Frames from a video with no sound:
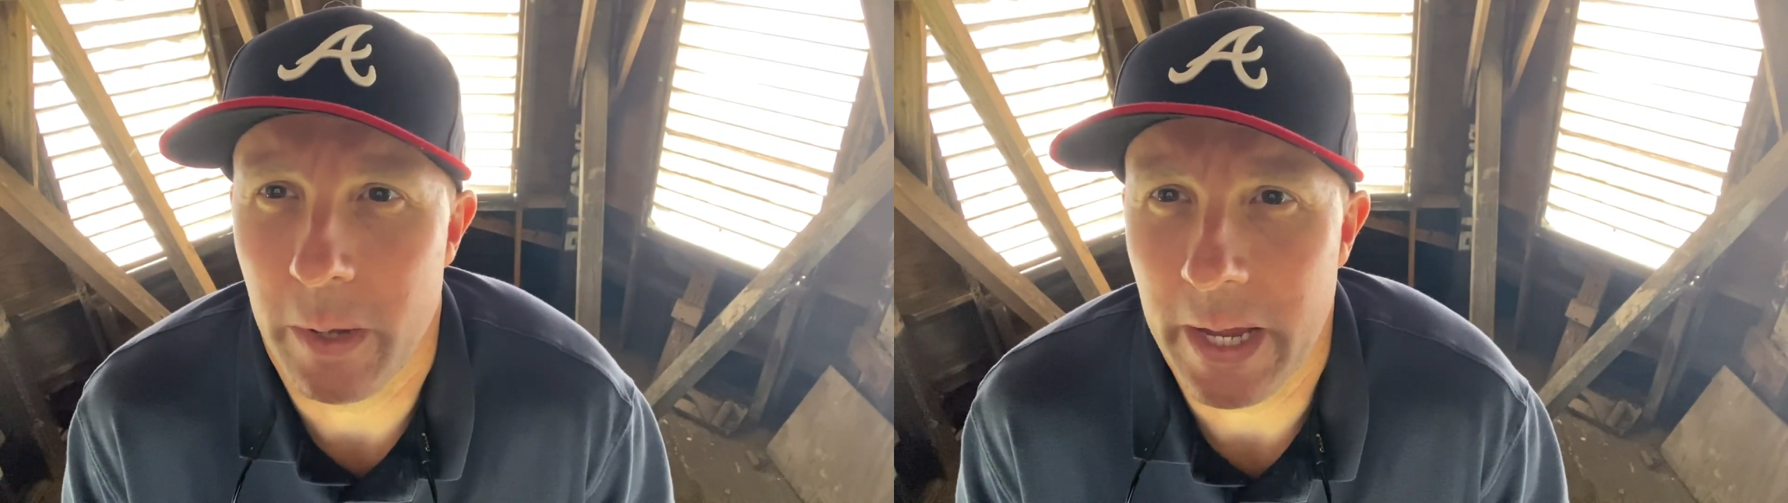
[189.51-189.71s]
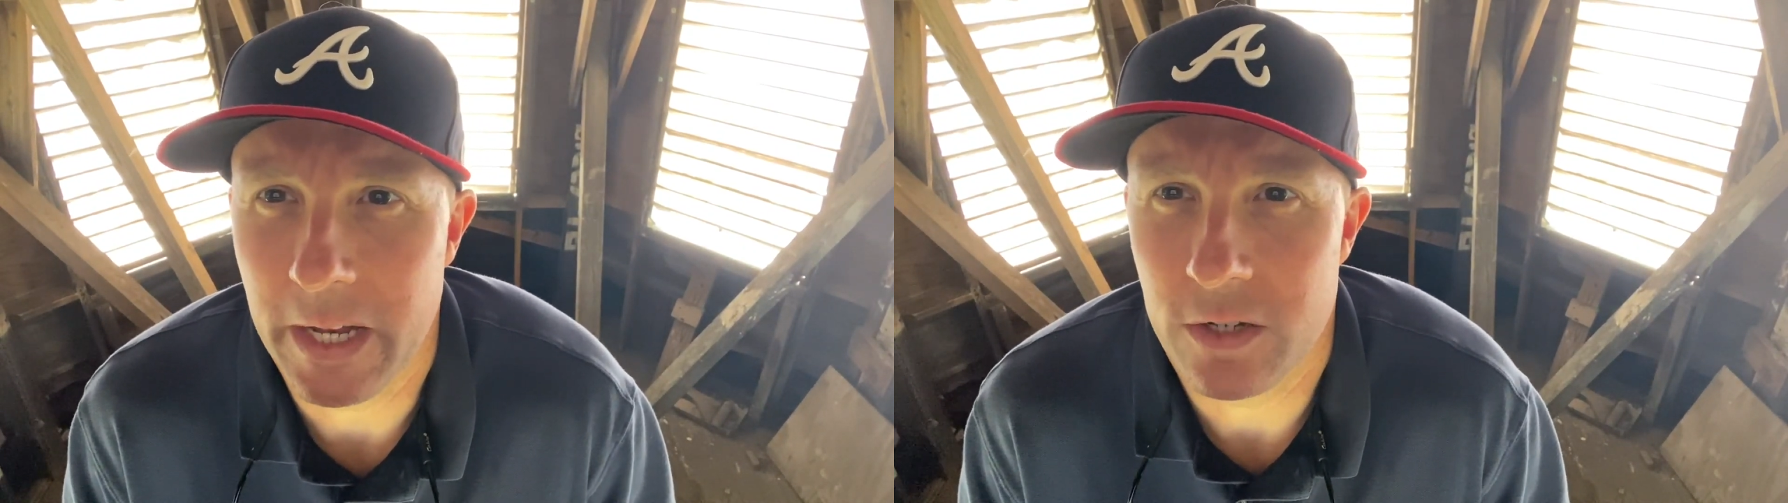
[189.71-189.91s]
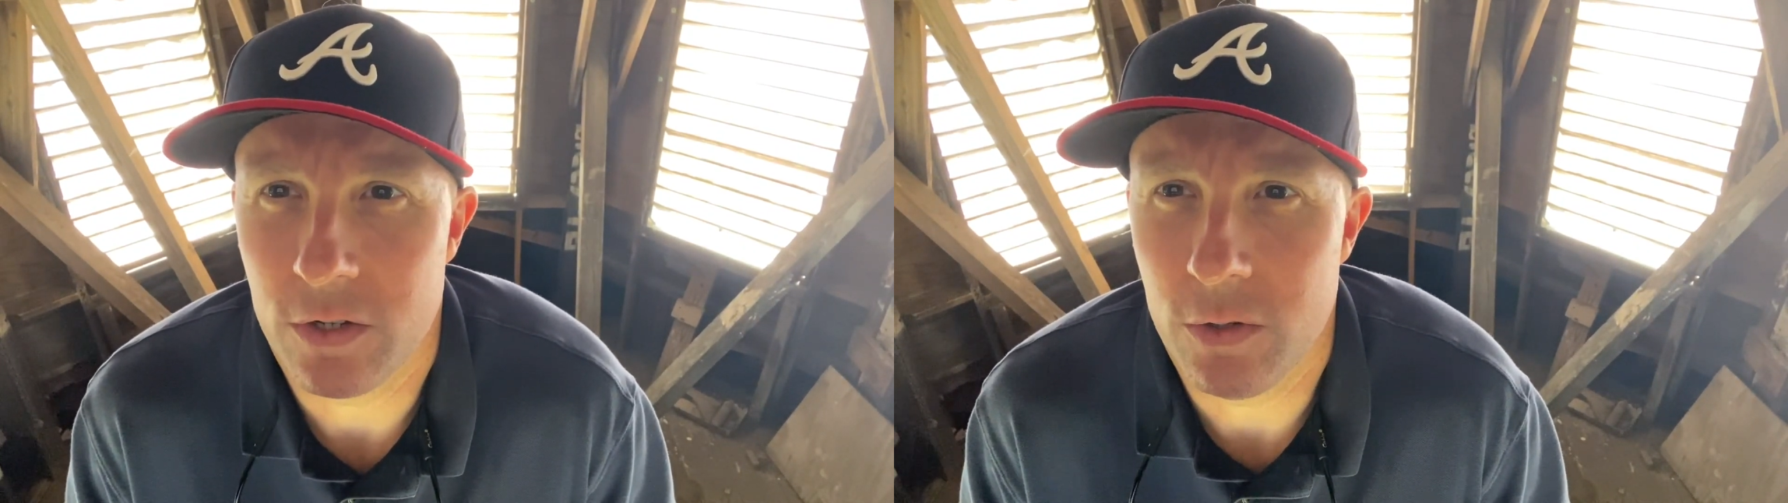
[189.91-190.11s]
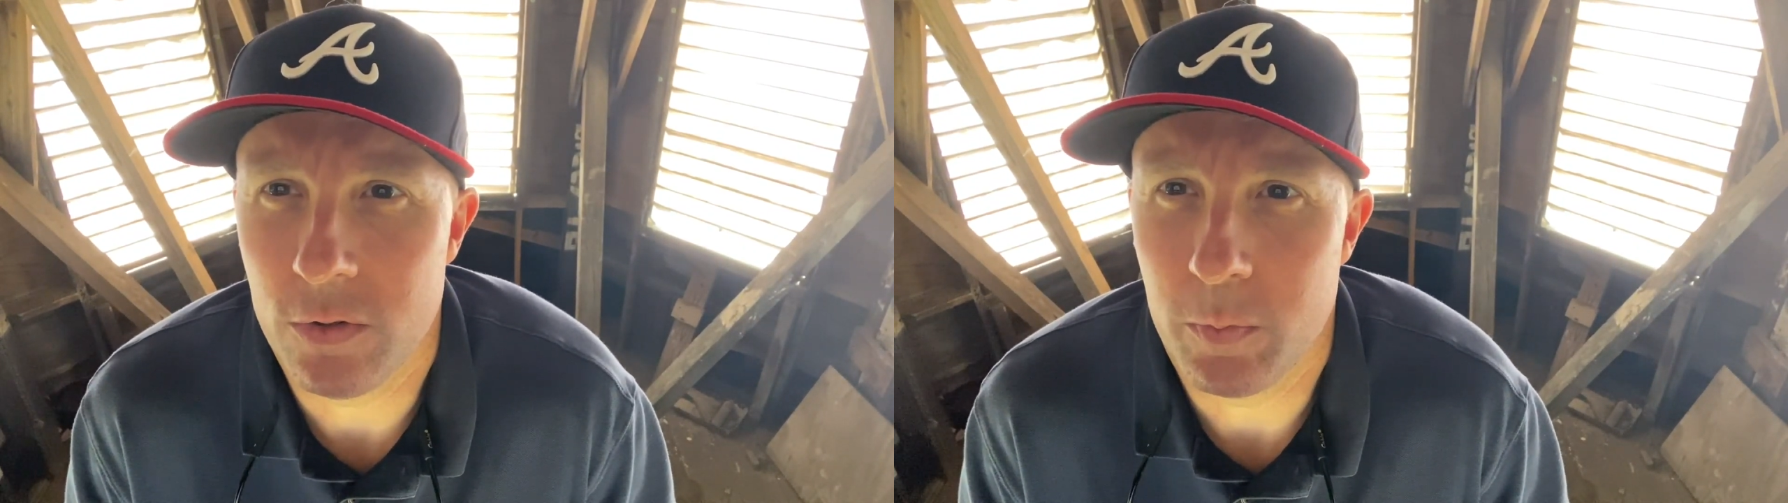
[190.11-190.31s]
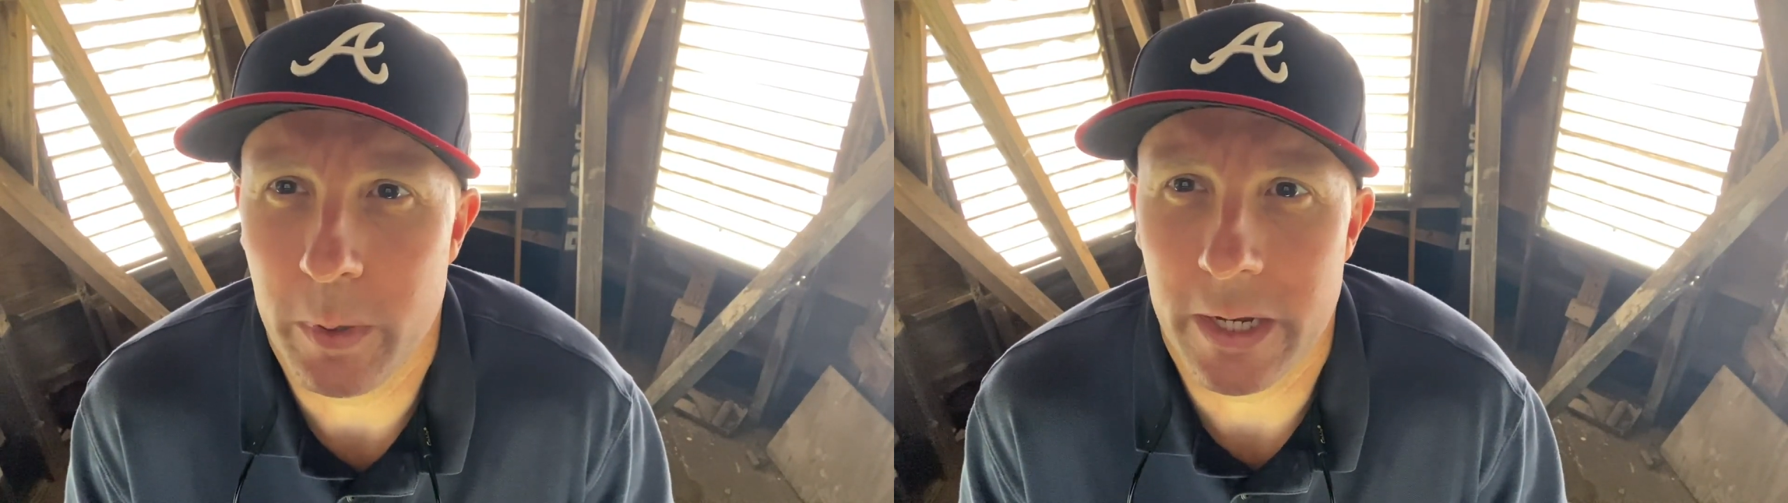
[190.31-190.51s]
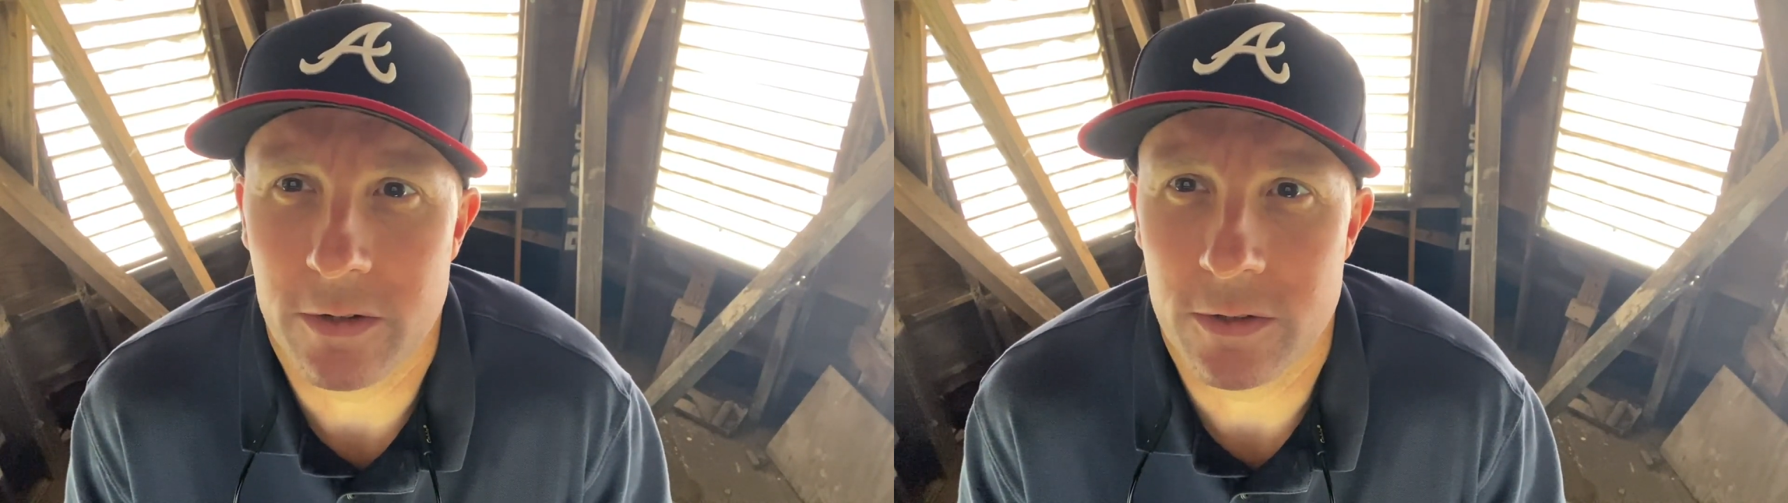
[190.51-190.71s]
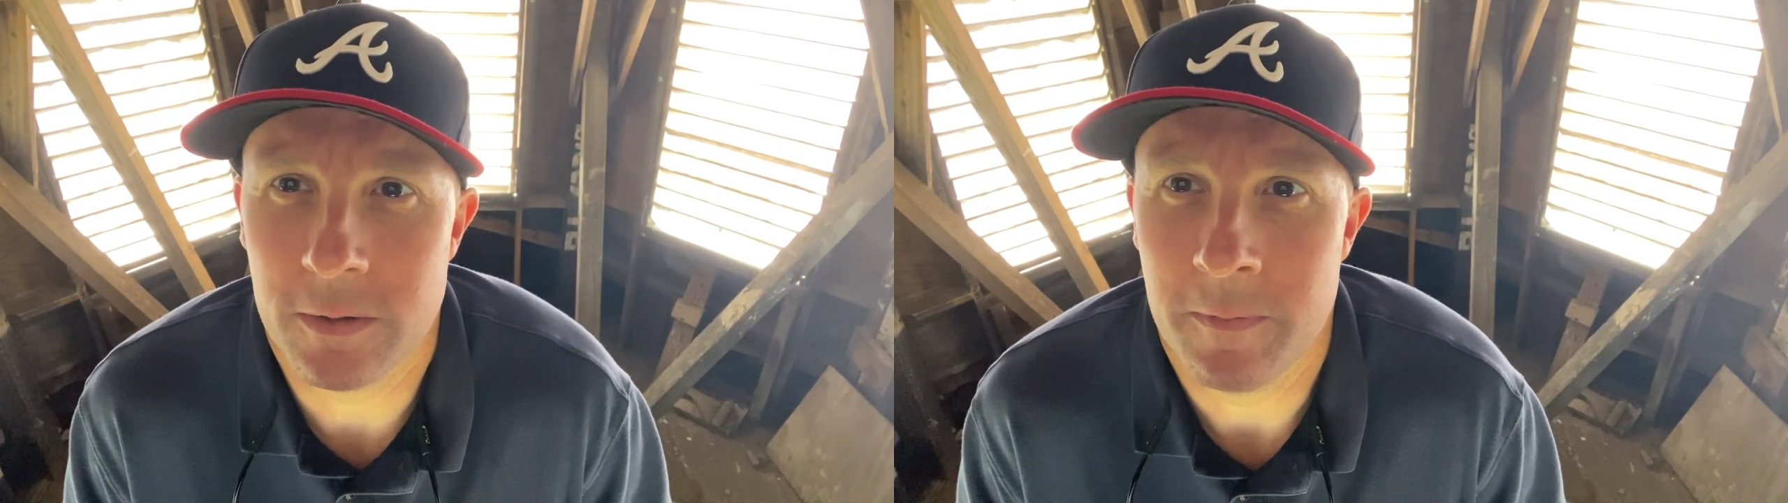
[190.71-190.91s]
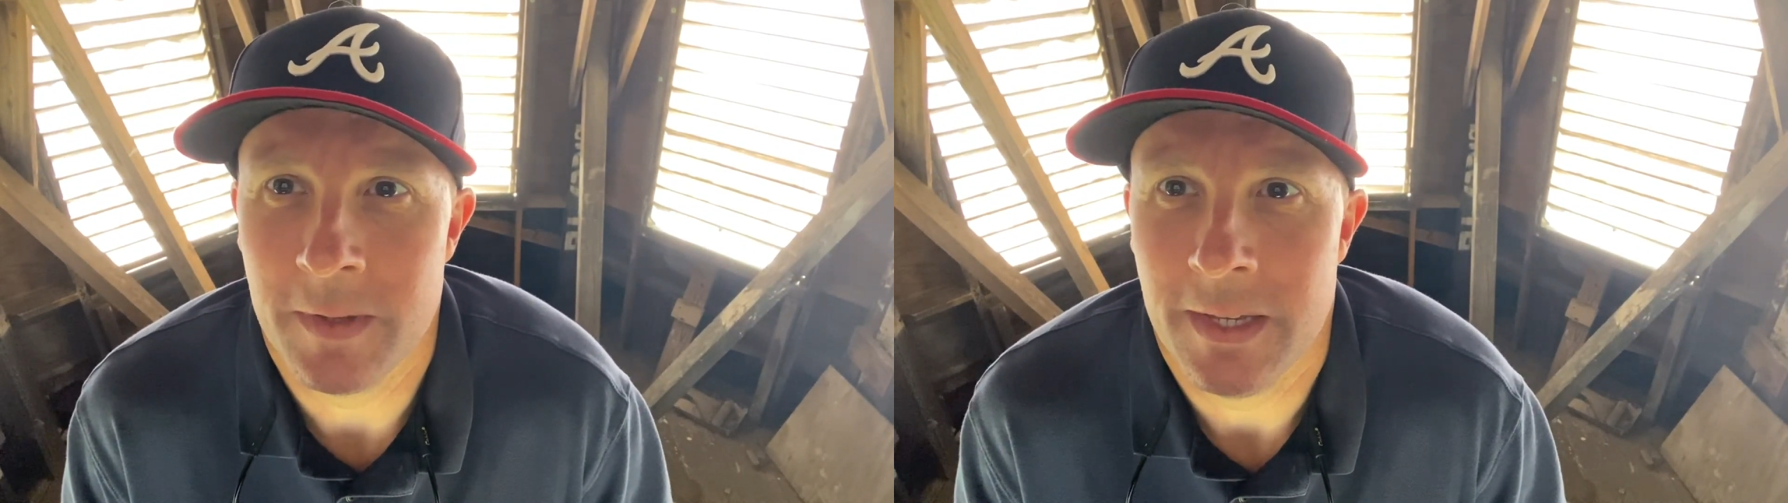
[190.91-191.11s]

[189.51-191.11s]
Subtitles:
page, huge picture,